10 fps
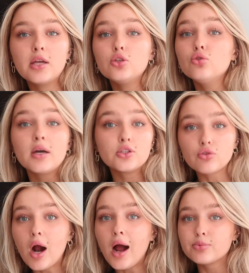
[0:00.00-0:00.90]
and you get
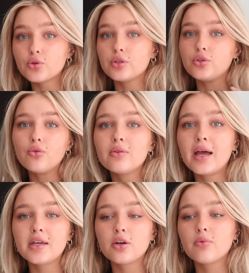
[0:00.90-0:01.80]
dropped or you don't
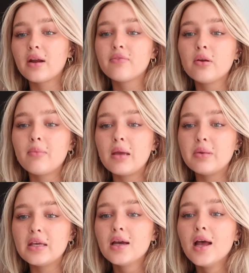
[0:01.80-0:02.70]
like it or whatever it may
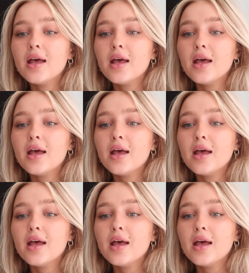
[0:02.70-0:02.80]
be,